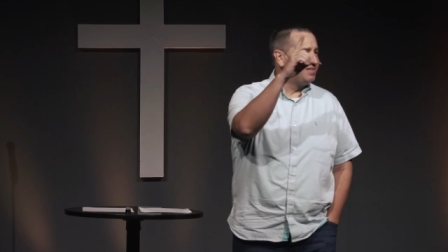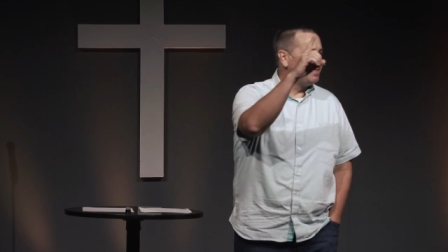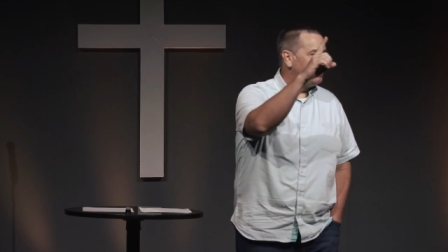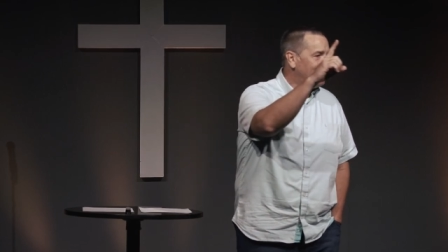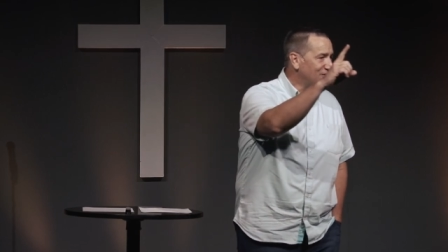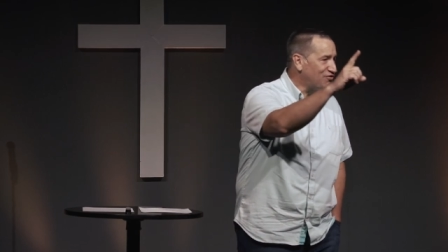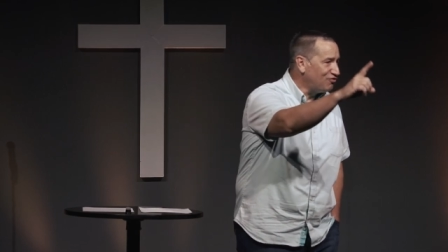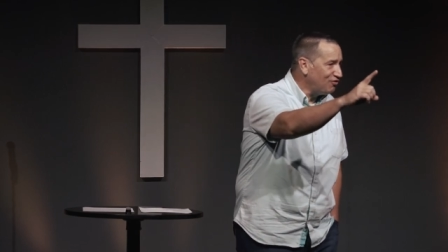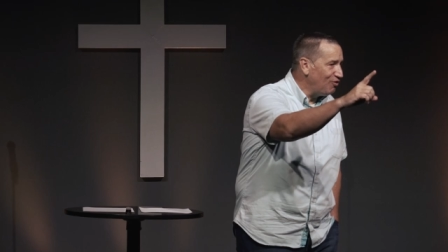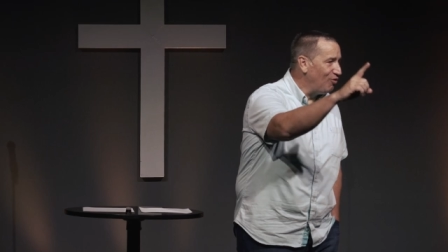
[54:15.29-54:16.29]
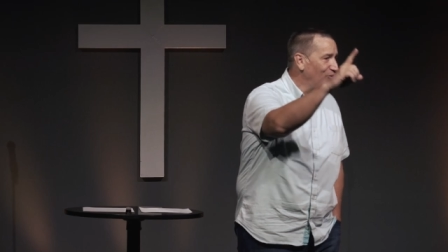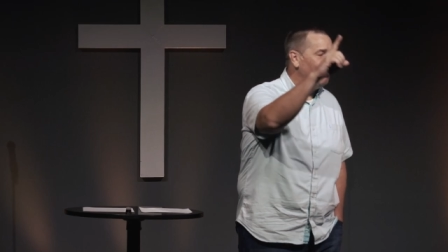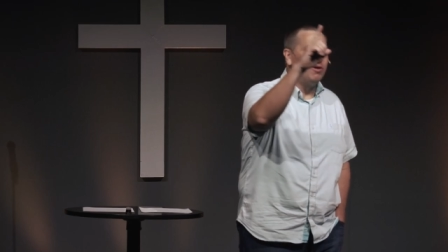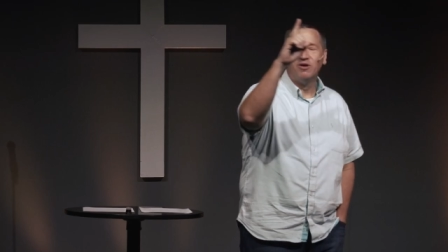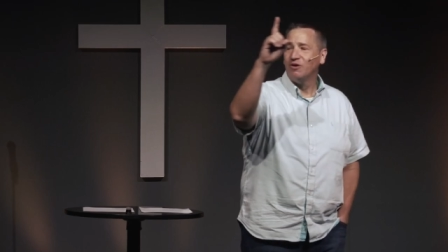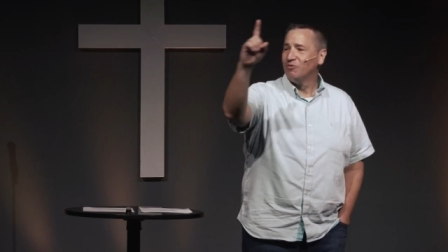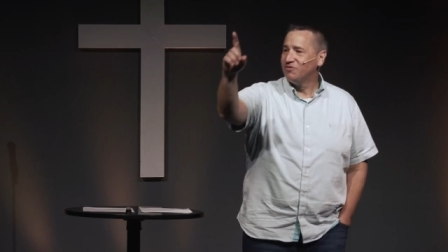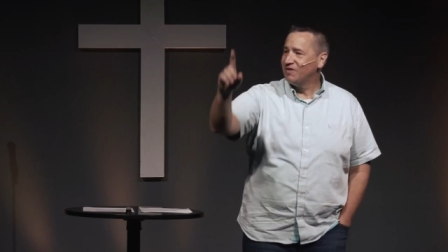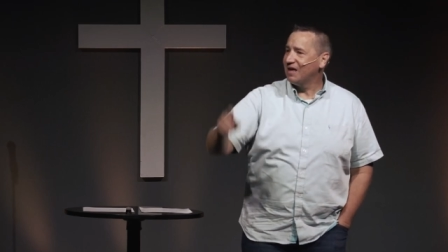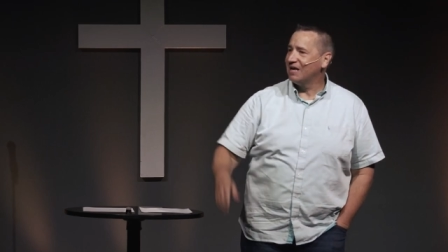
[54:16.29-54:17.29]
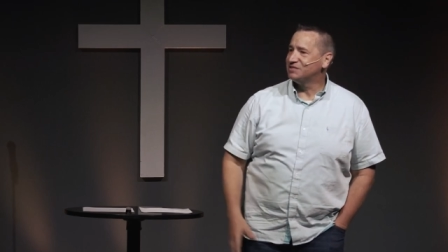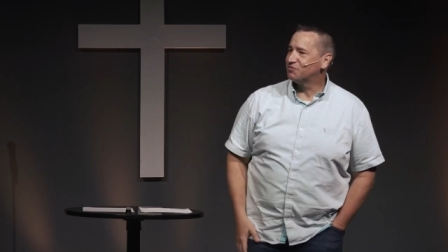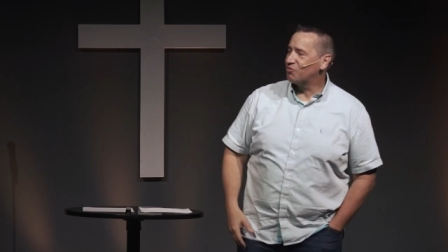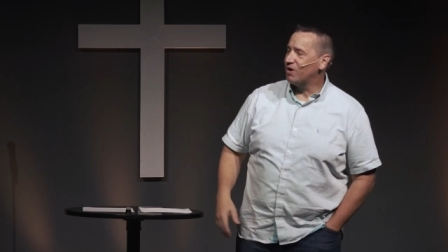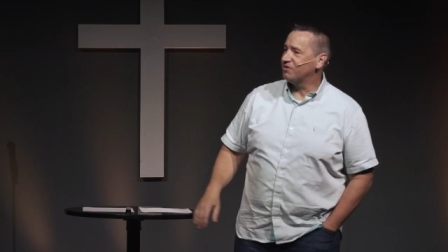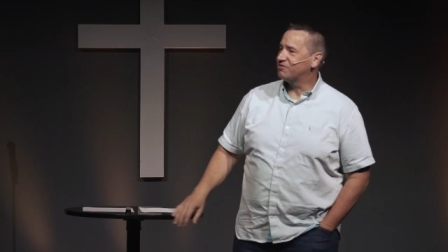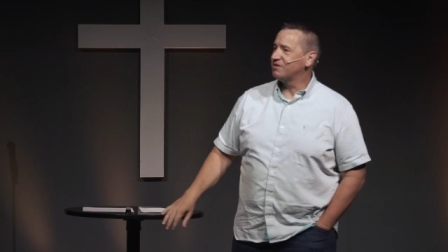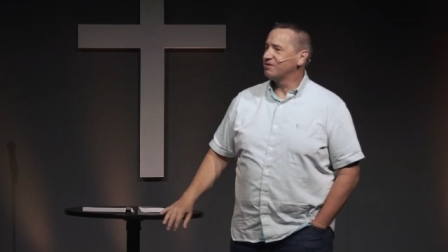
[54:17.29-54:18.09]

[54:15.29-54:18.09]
that his soul was in the hands of Christ.